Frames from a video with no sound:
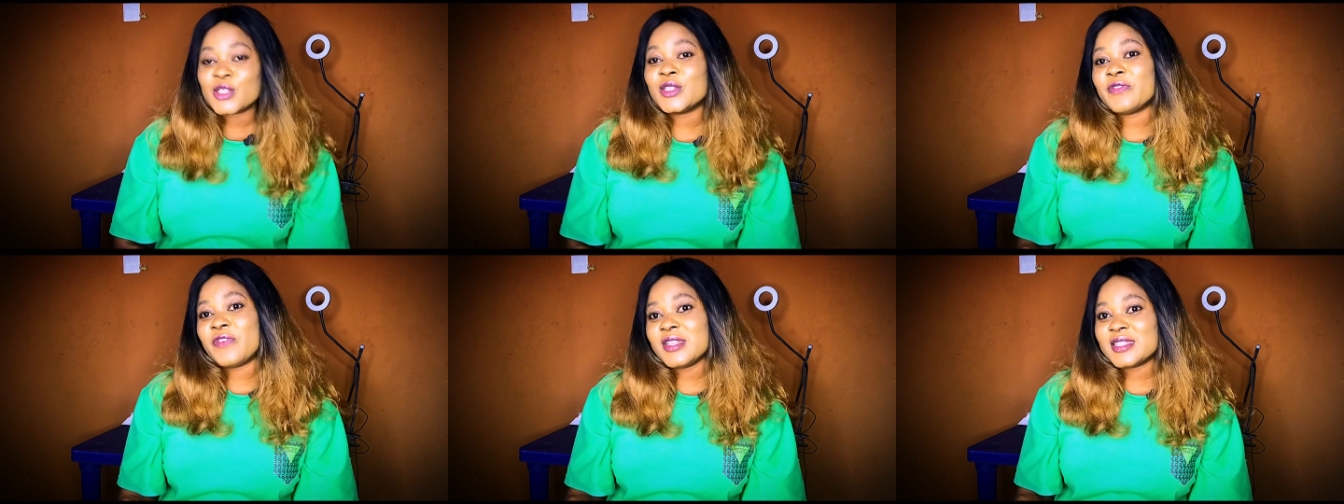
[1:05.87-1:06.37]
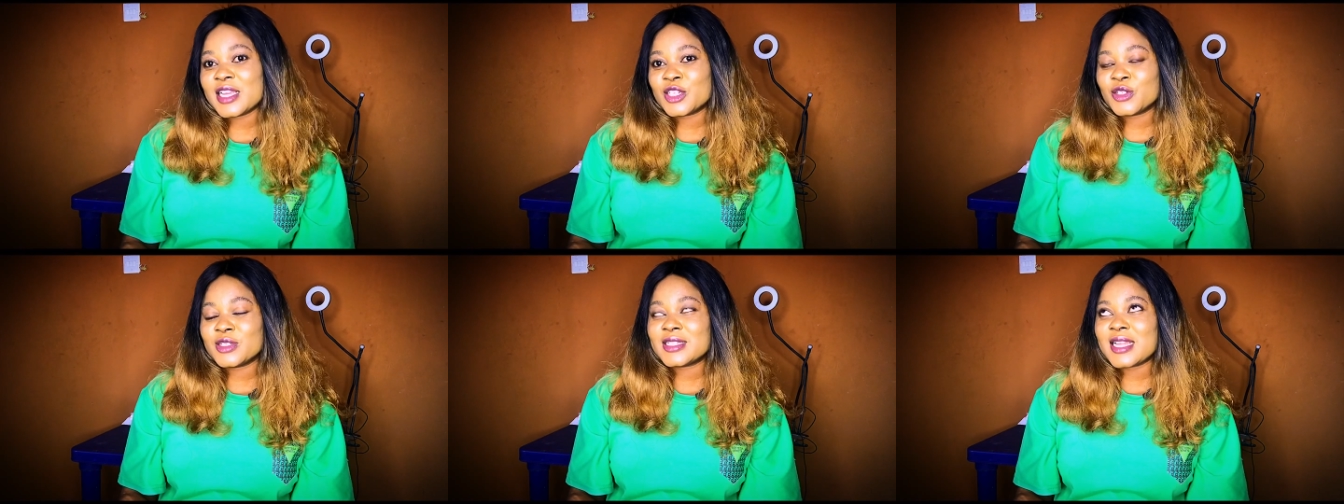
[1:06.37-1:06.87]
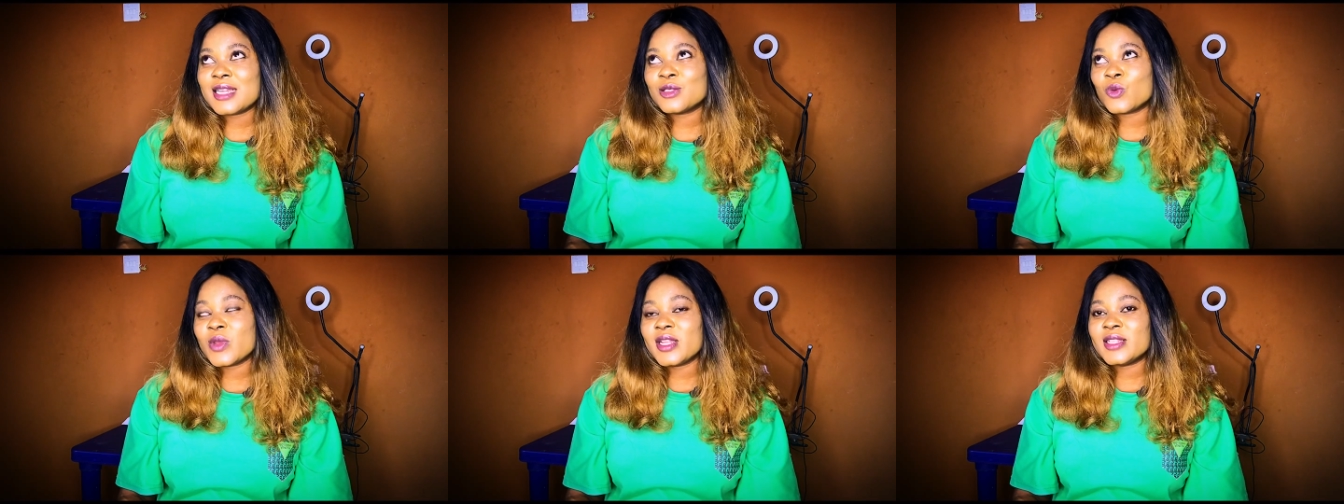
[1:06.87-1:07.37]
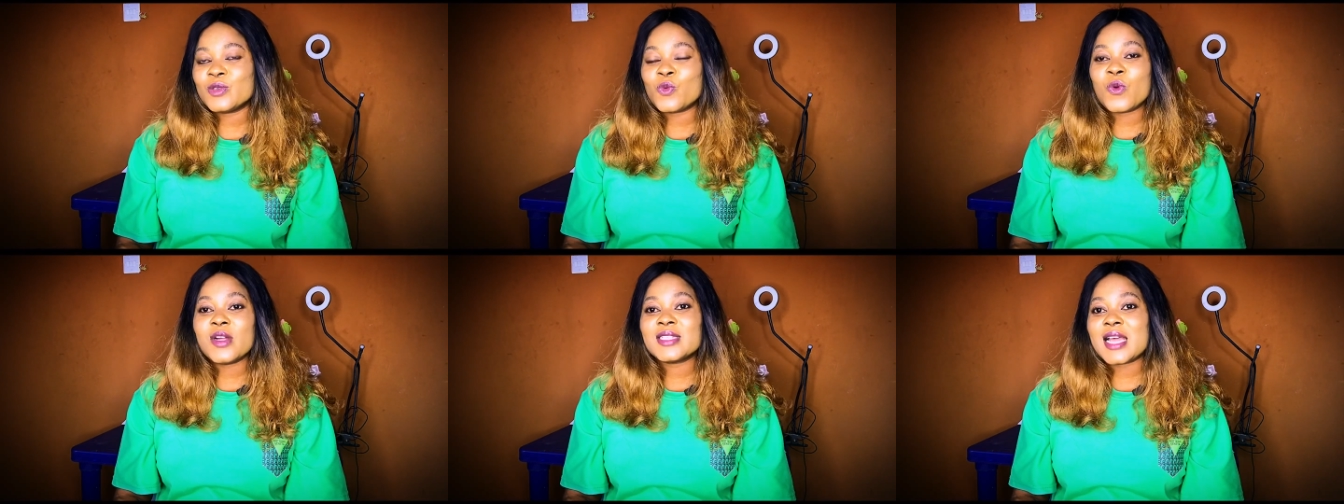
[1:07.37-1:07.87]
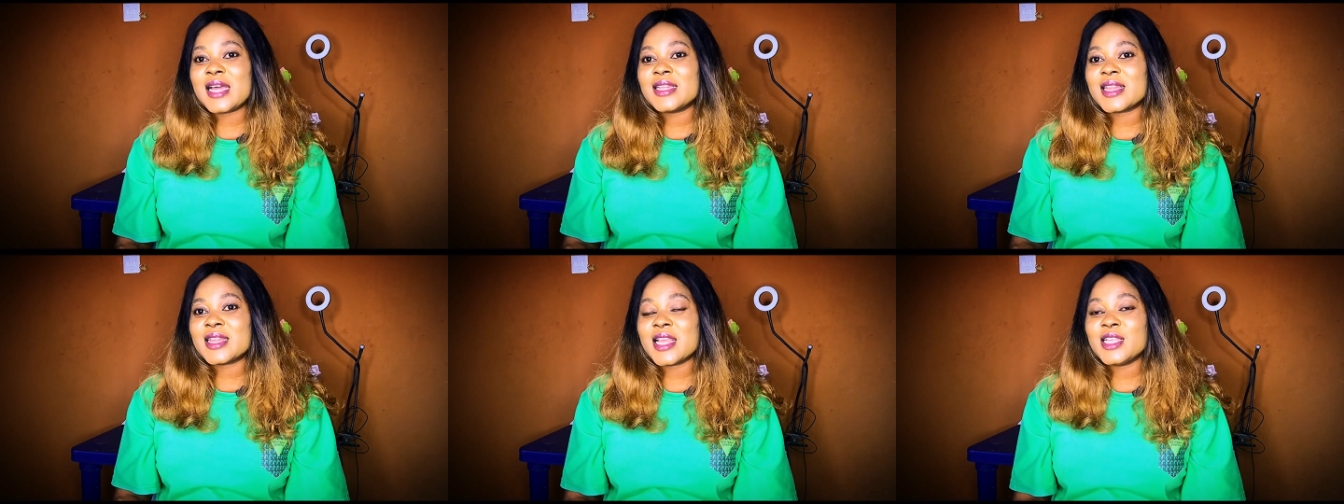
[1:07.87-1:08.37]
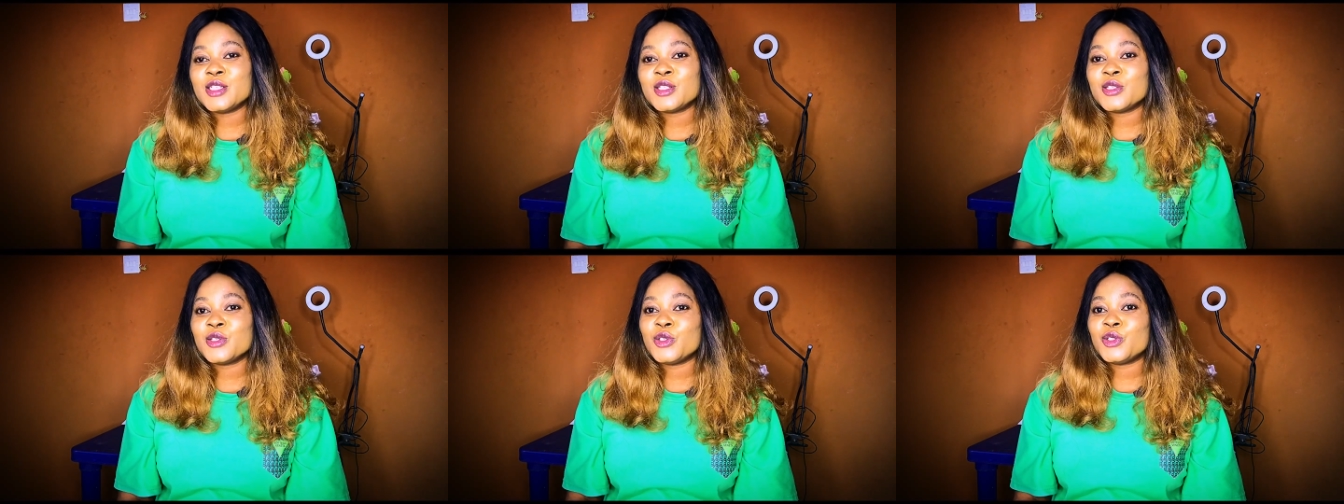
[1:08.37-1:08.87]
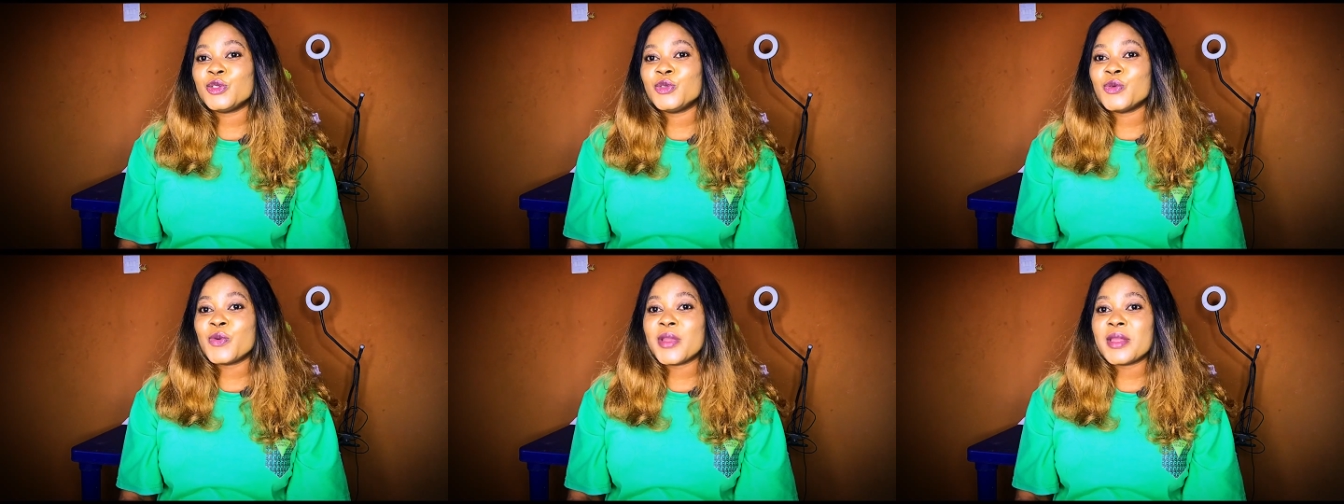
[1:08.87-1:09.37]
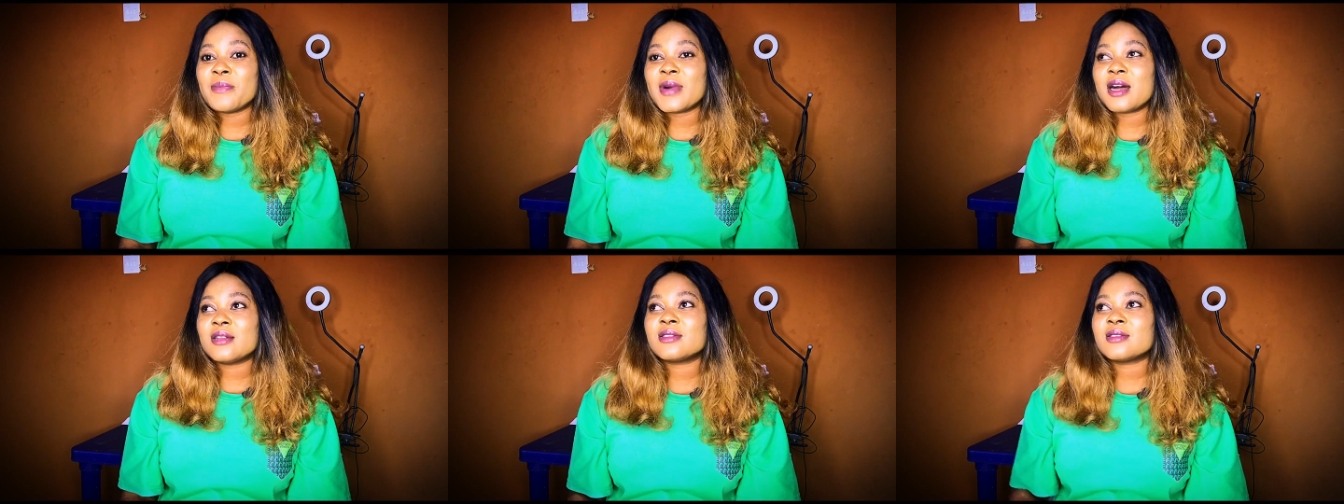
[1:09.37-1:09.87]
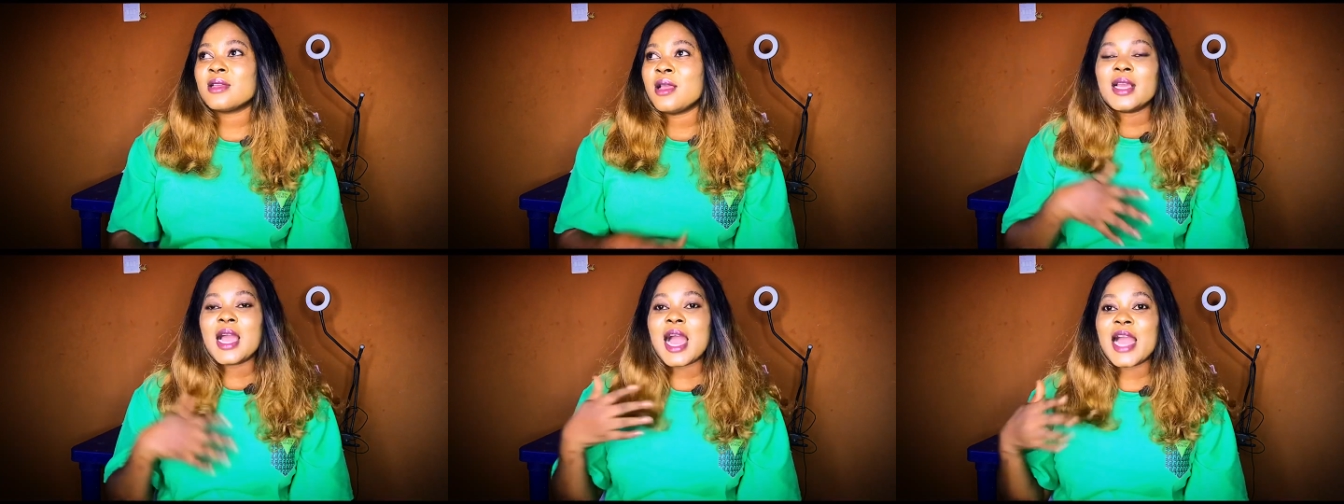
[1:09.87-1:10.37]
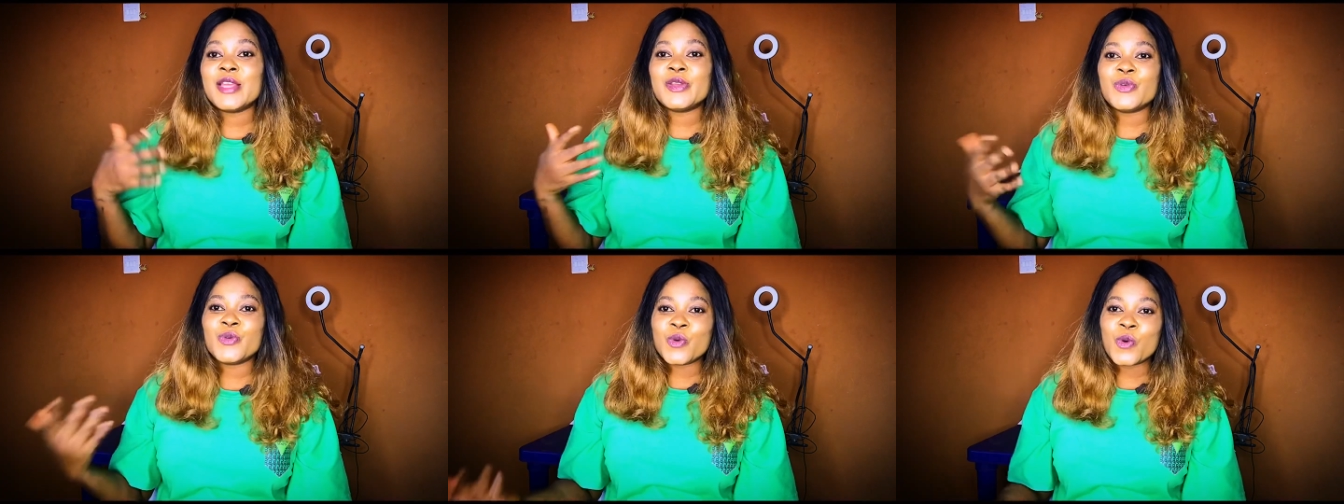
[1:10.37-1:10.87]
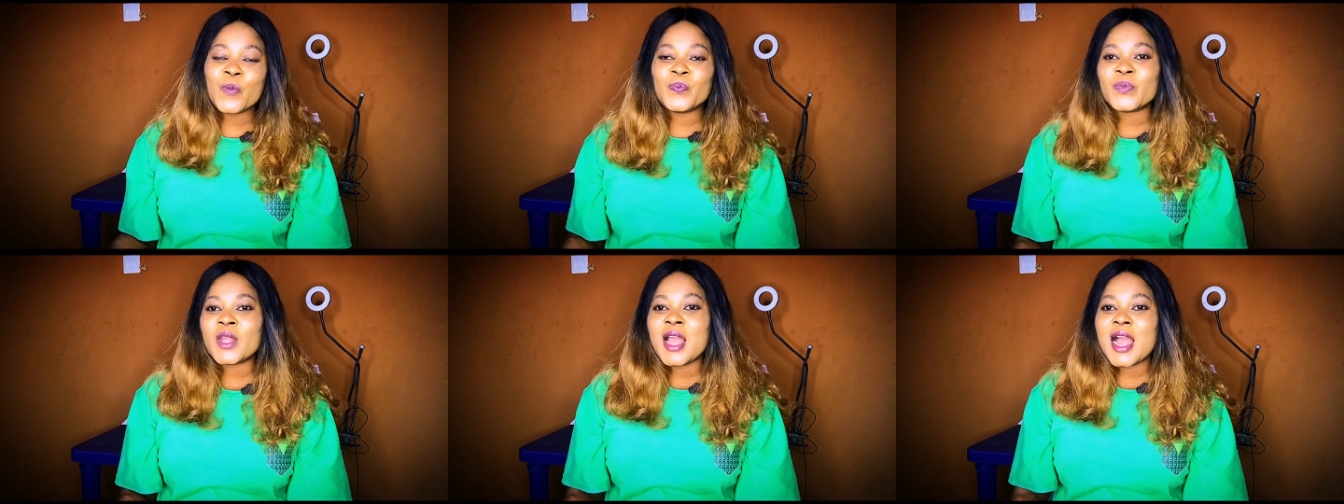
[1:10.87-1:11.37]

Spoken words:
So the first section starts with what are the things you should know about IUO.